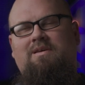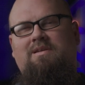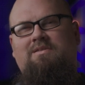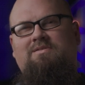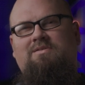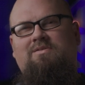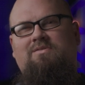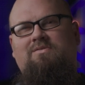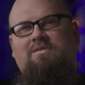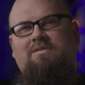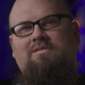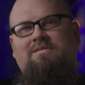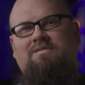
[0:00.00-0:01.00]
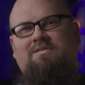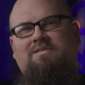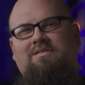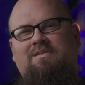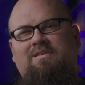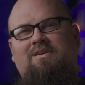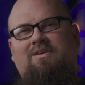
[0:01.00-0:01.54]
And so
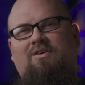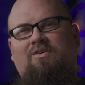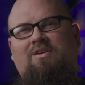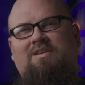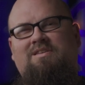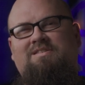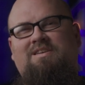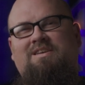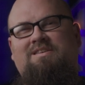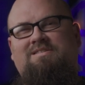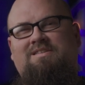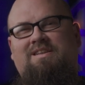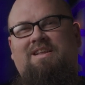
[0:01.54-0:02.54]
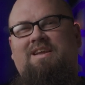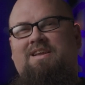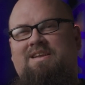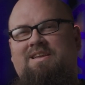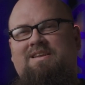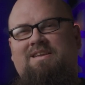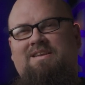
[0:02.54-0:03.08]
all I can say is today,
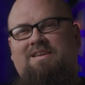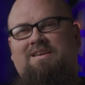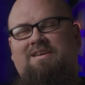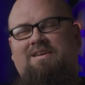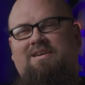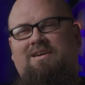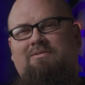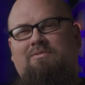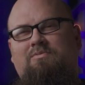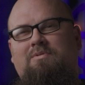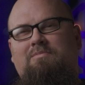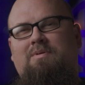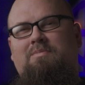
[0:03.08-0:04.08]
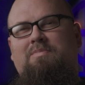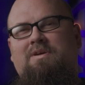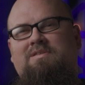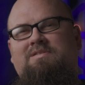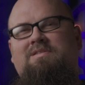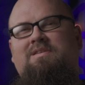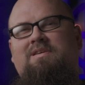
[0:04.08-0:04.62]
I'm gonna put my
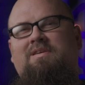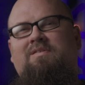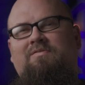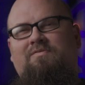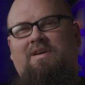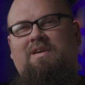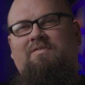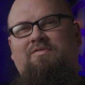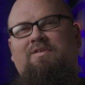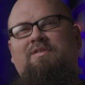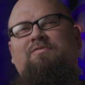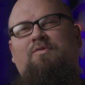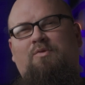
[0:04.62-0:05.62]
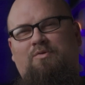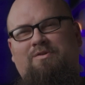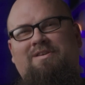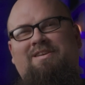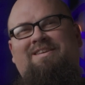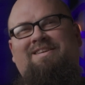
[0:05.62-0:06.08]
best fake foot forward.